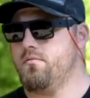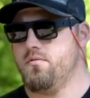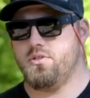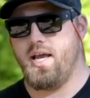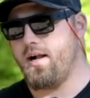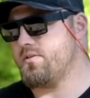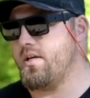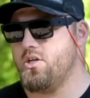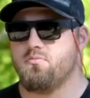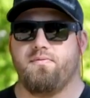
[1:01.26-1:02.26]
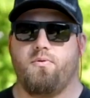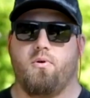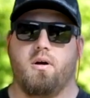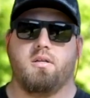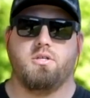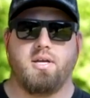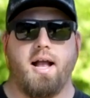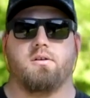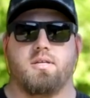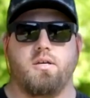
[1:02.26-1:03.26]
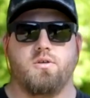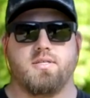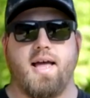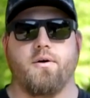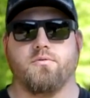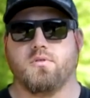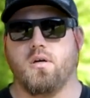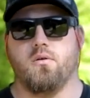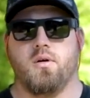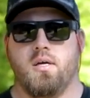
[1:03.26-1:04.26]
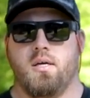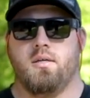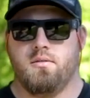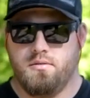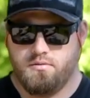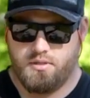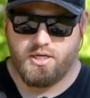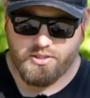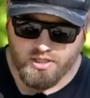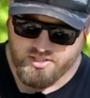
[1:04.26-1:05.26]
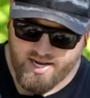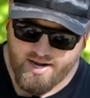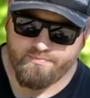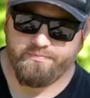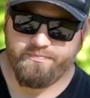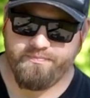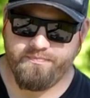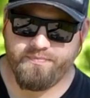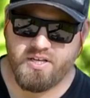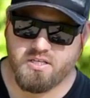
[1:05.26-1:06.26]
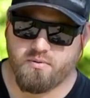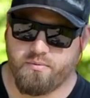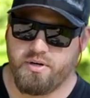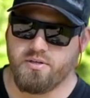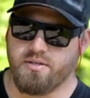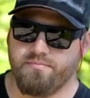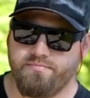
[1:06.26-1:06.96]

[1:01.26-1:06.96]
the shackles I used before to the shackles I use now. So here's our setup. This is what we're using.